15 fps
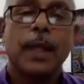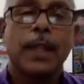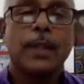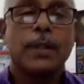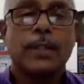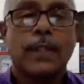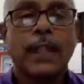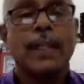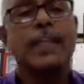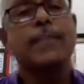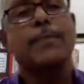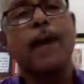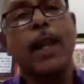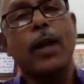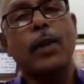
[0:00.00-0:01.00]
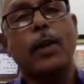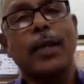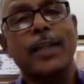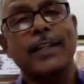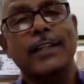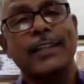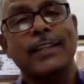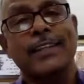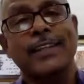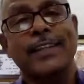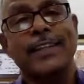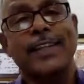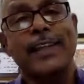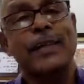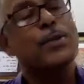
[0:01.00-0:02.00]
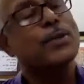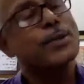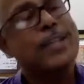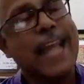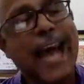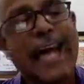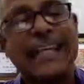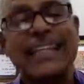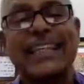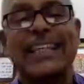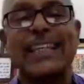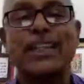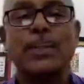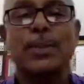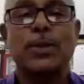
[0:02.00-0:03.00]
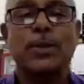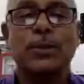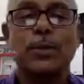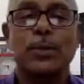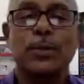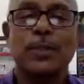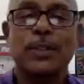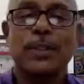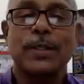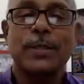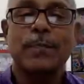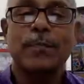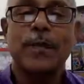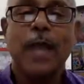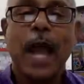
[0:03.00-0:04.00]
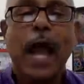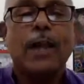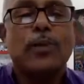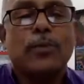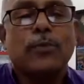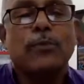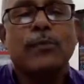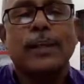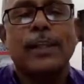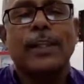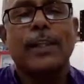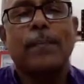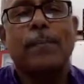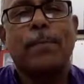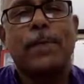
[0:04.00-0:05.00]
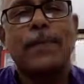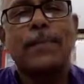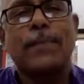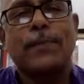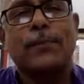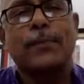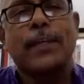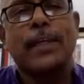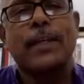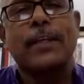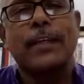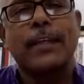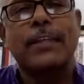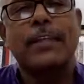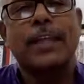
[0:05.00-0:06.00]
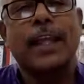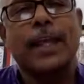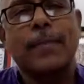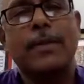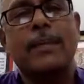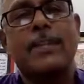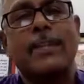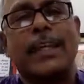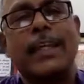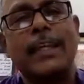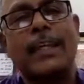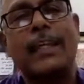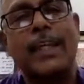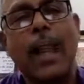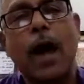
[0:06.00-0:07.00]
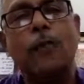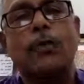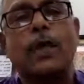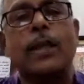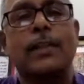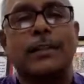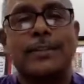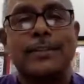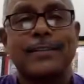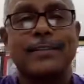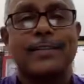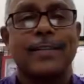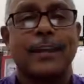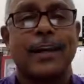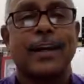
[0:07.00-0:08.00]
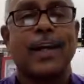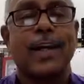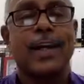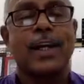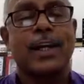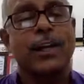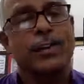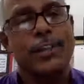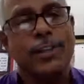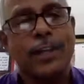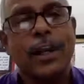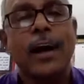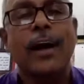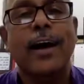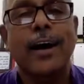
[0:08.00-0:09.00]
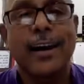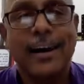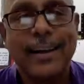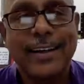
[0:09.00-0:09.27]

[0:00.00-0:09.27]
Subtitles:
to sing his melodies, to dance in his tunes, and to feel the bliss of taking his name and saying it louder. Hare Krishna.